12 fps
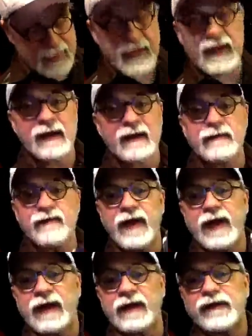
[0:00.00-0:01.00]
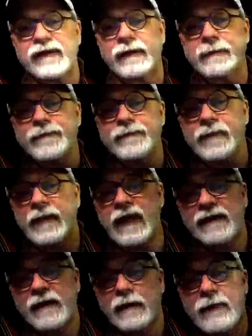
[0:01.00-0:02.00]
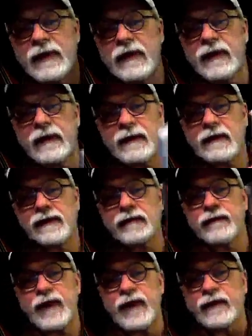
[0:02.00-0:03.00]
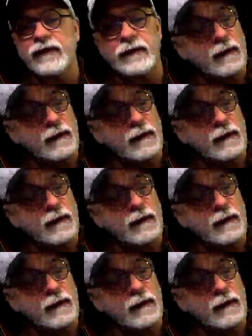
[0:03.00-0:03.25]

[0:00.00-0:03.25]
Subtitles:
and advanced. That's intermediate, and there's advanced.